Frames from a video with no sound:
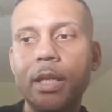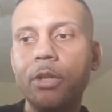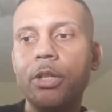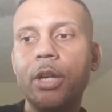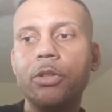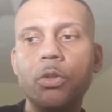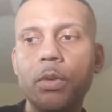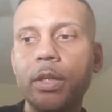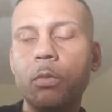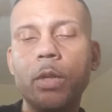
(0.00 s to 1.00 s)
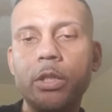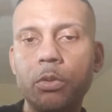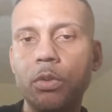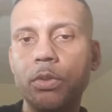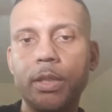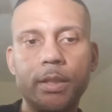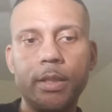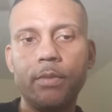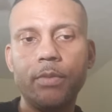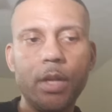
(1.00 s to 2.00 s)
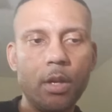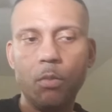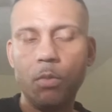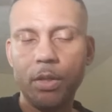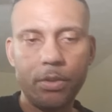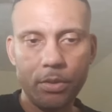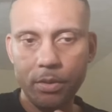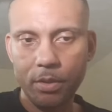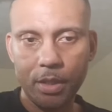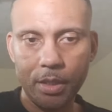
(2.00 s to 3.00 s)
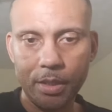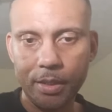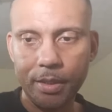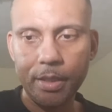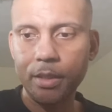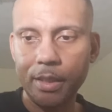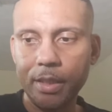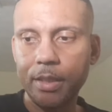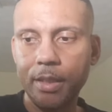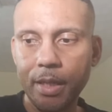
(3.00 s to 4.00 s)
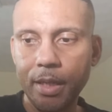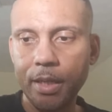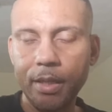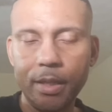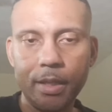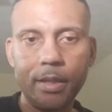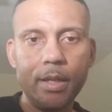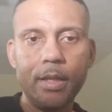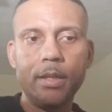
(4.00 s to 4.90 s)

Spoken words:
They're doing the rituals and stuff with the kneeling the knee and